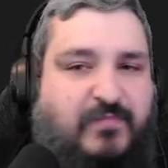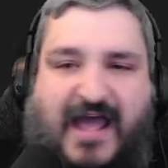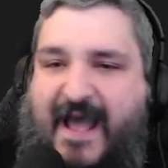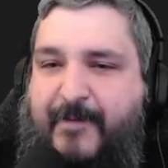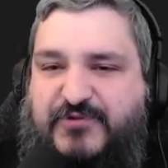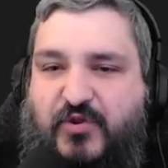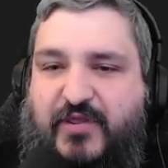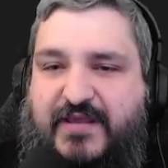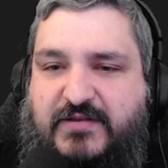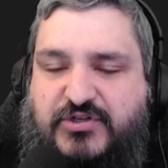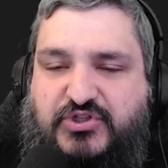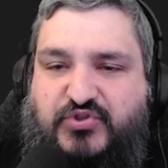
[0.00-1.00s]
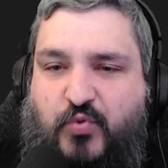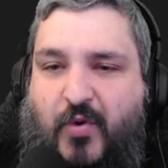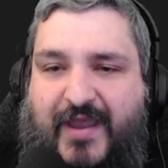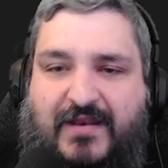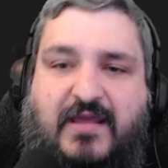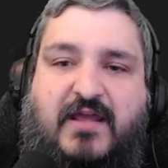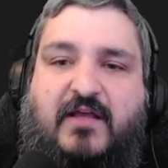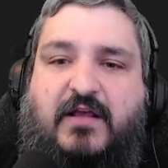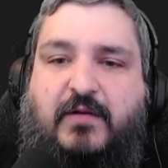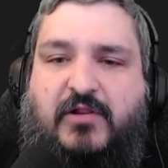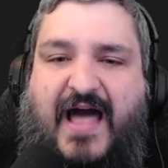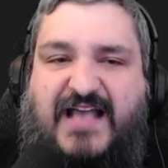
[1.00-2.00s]
absolutely destroyed,
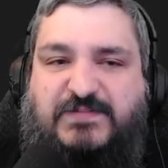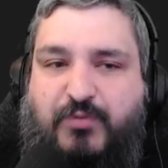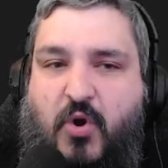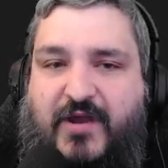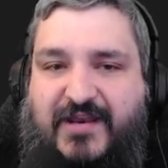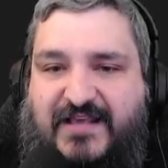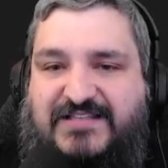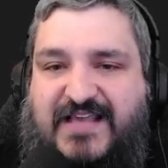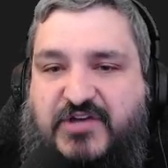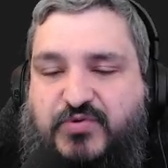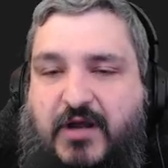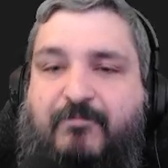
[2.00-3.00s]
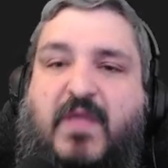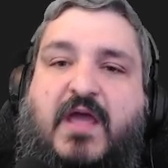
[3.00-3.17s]
glass broken, etc.